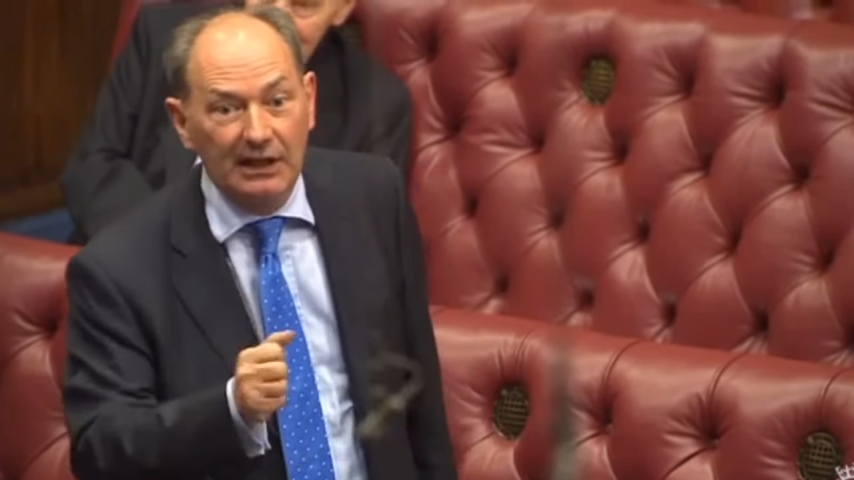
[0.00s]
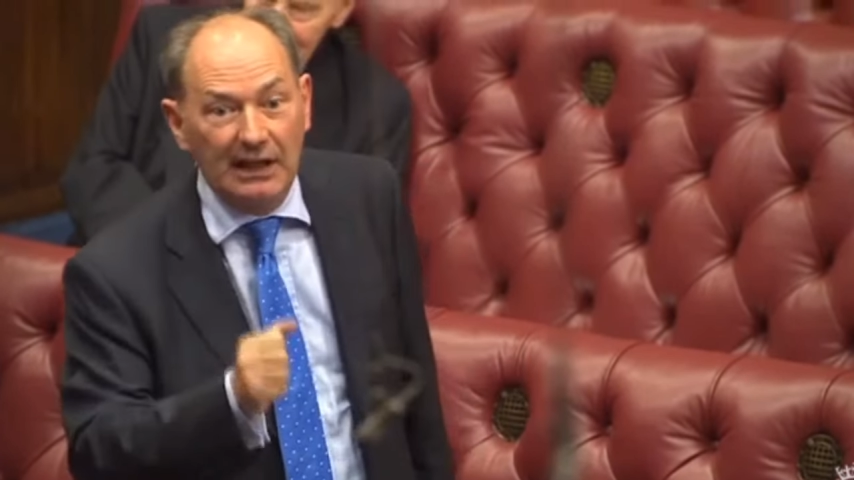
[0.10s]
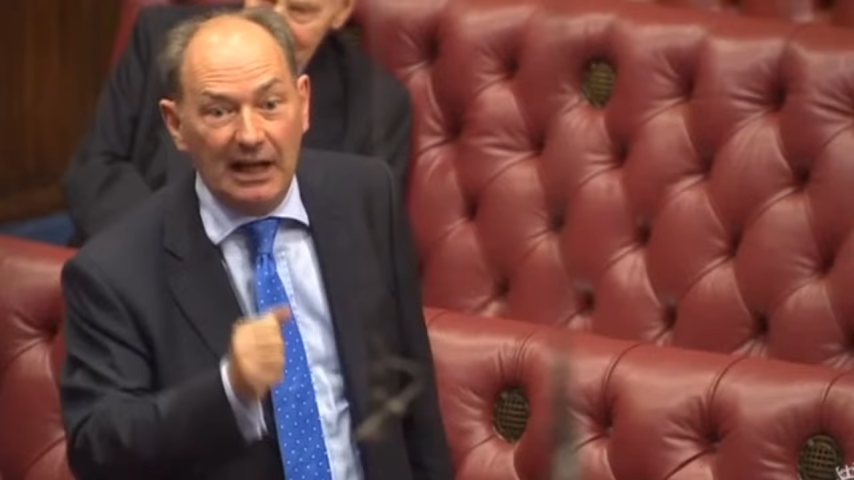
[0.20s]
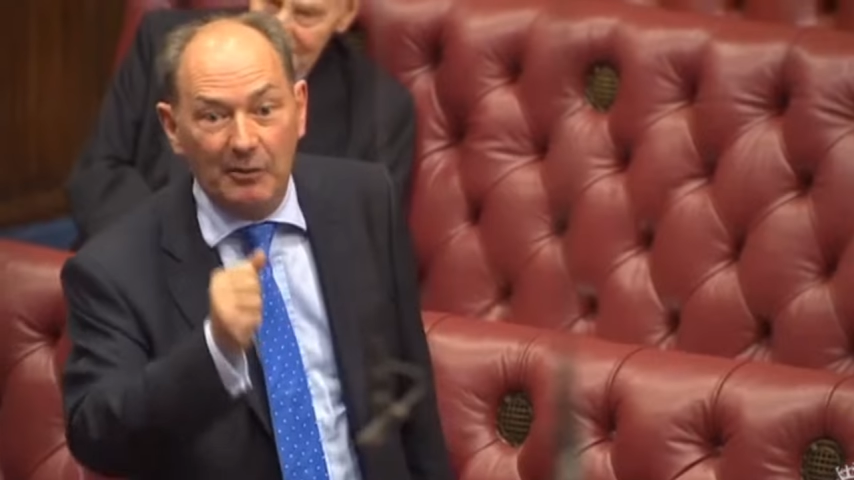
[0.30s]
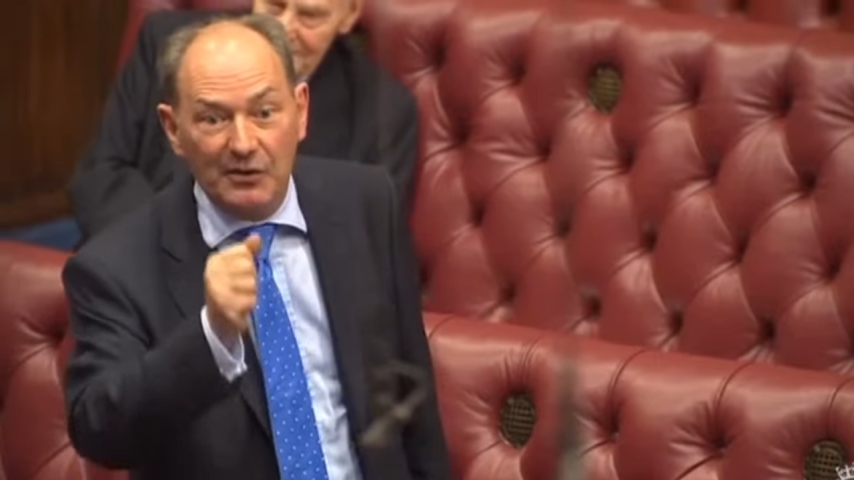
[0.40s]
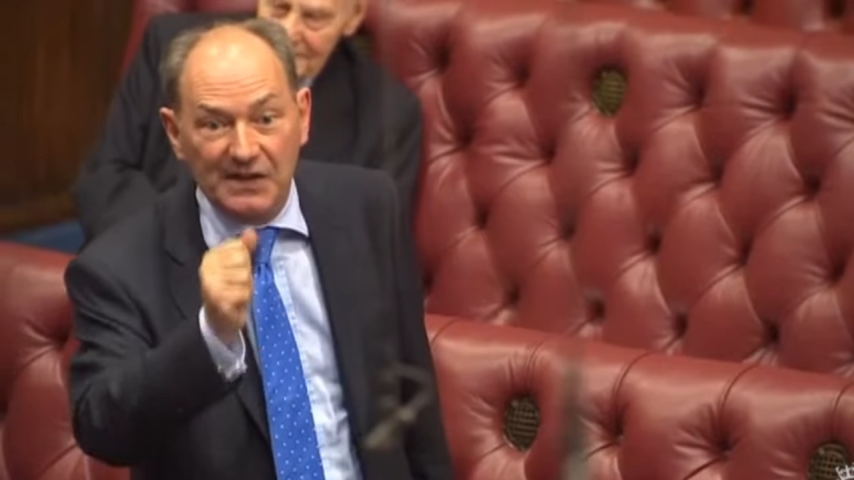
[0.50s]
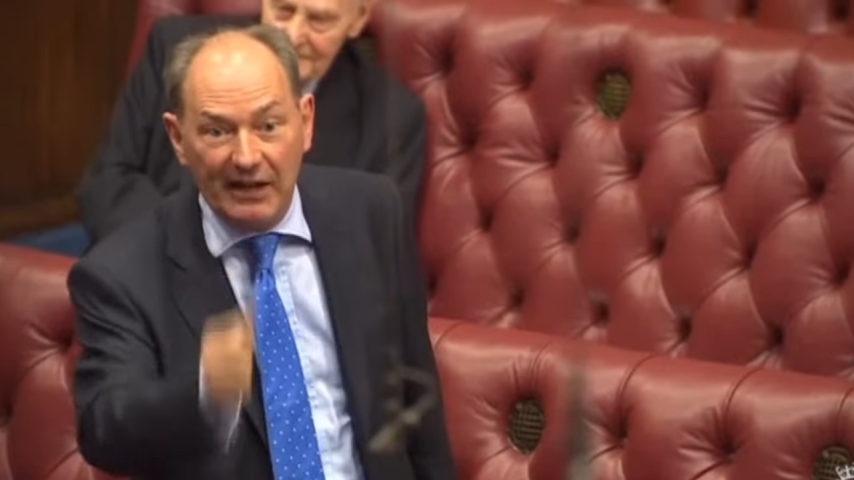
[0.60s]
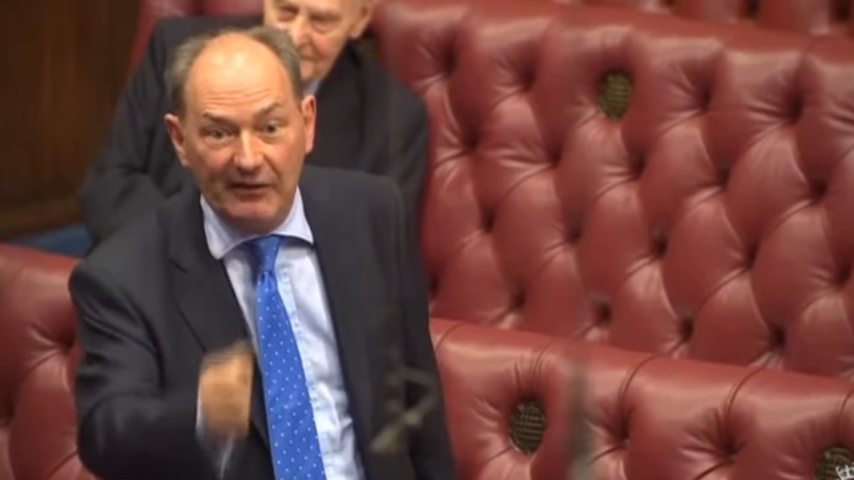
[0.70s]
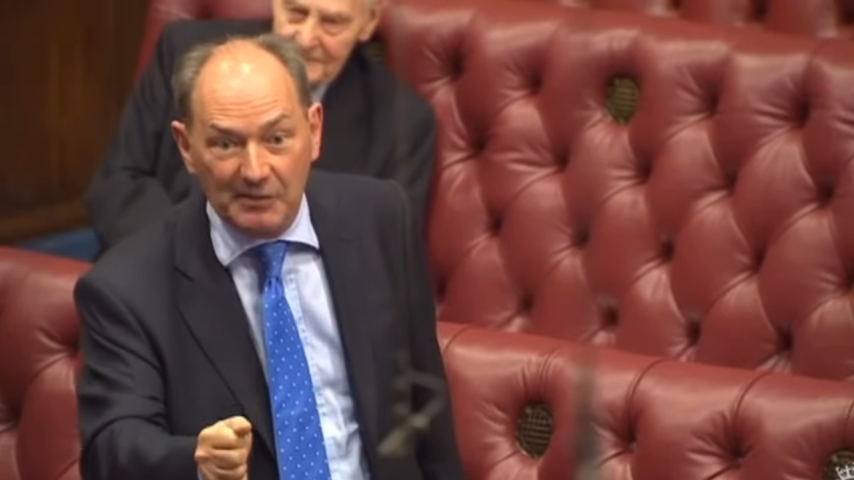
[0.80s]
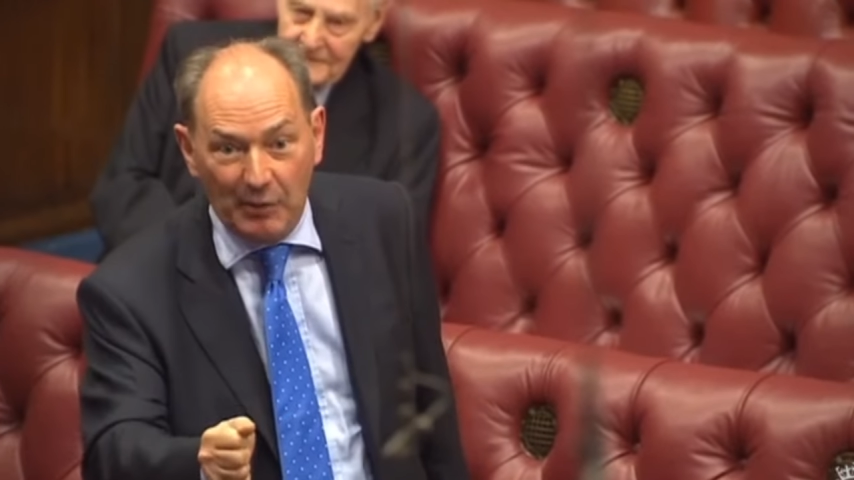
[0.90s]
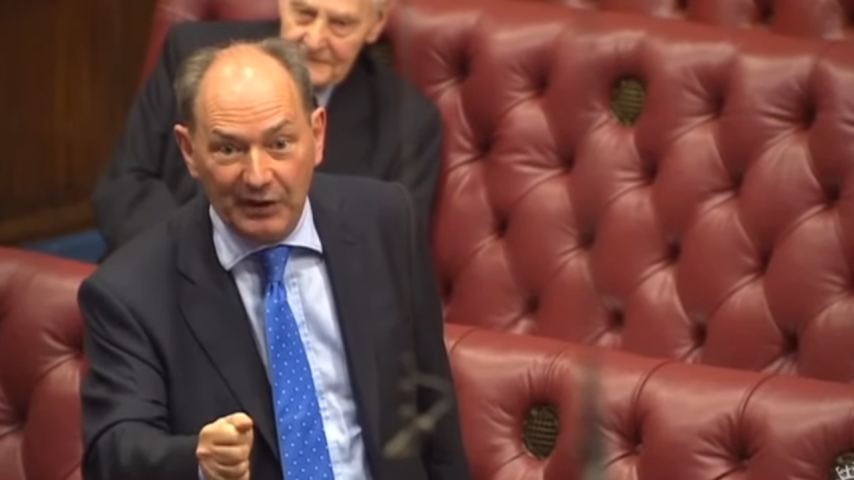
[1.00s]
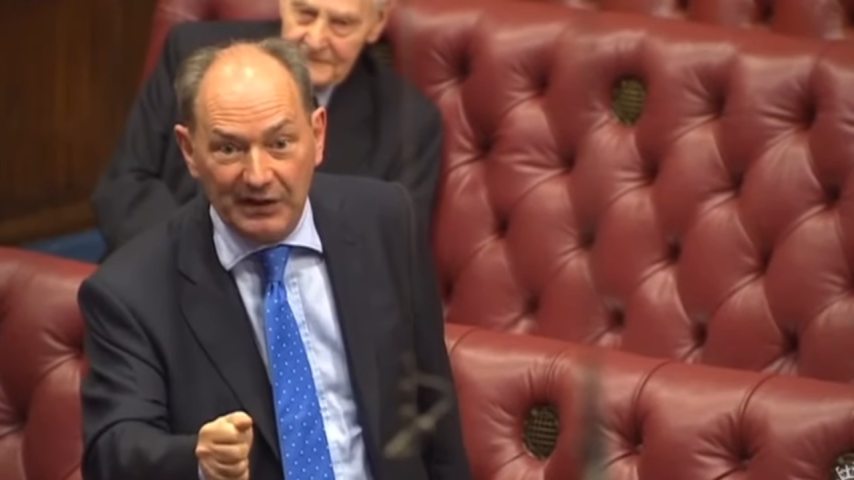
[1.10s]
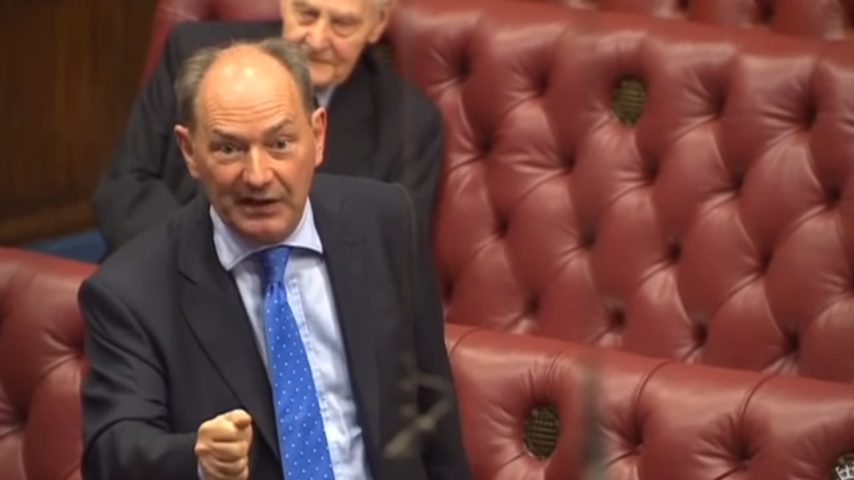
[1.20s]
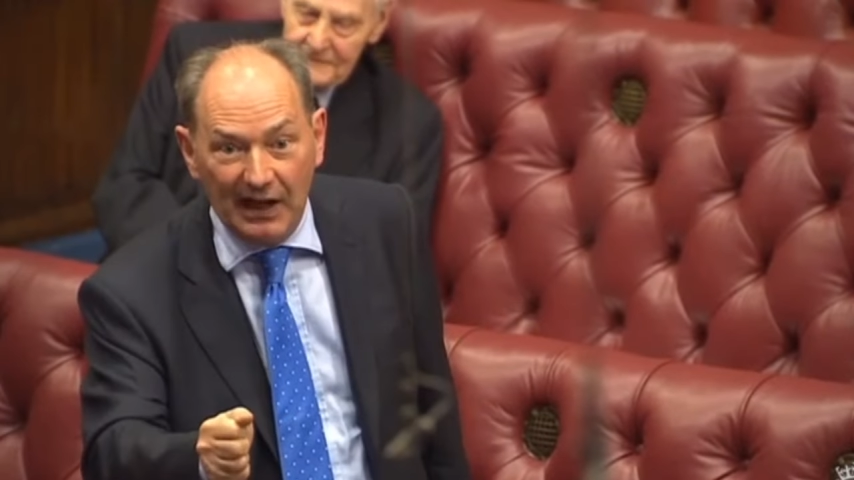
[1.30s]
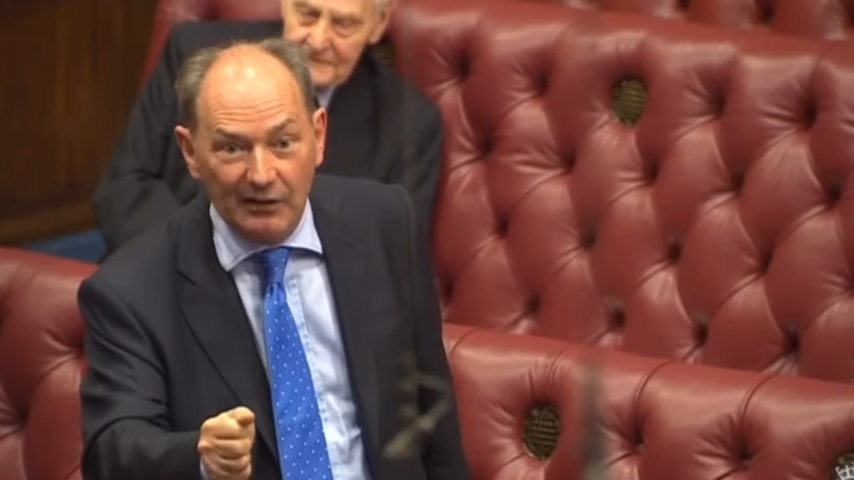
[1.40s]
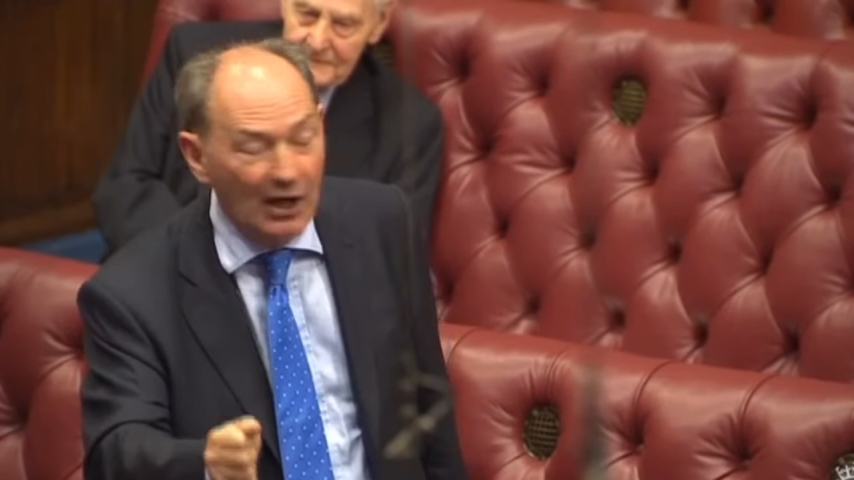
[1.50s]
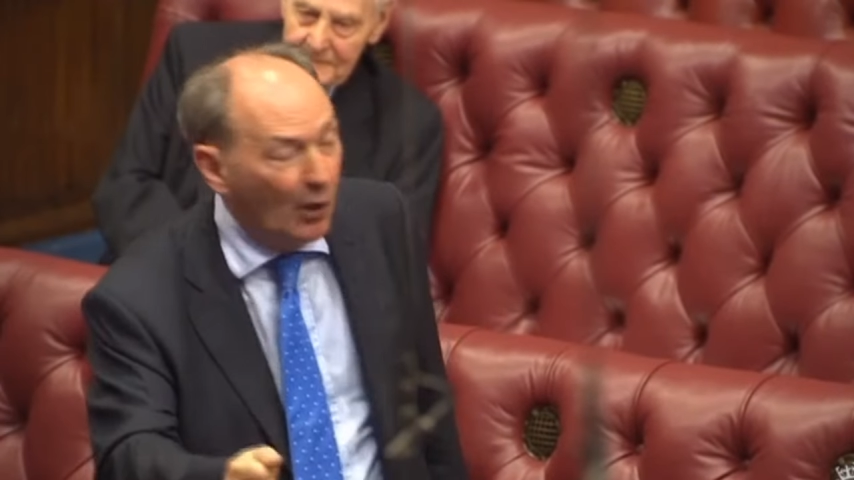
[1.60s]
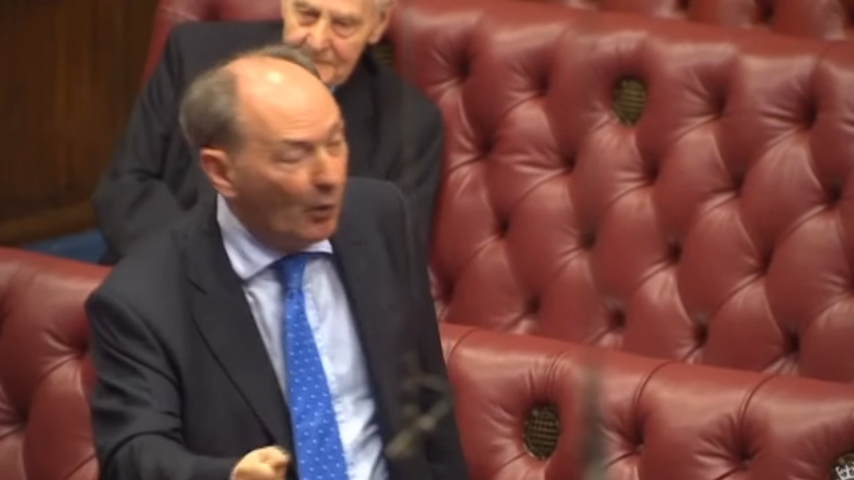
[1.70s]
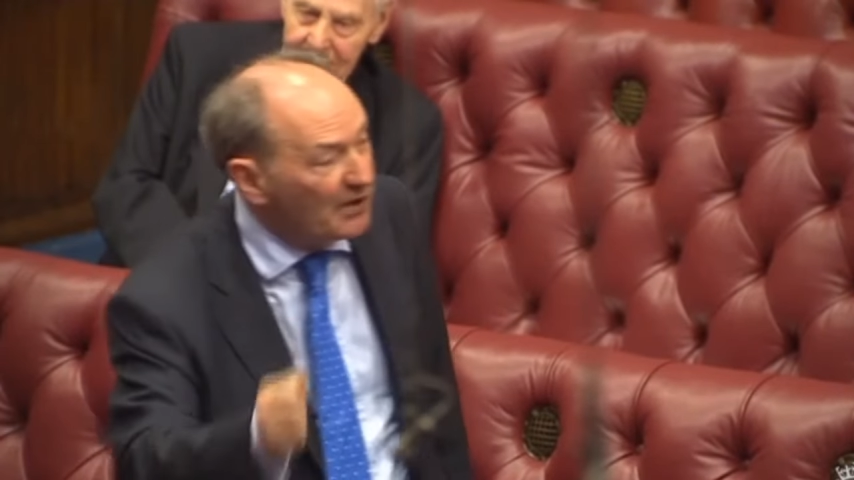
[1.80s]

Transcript: Campbell Savers pointed out,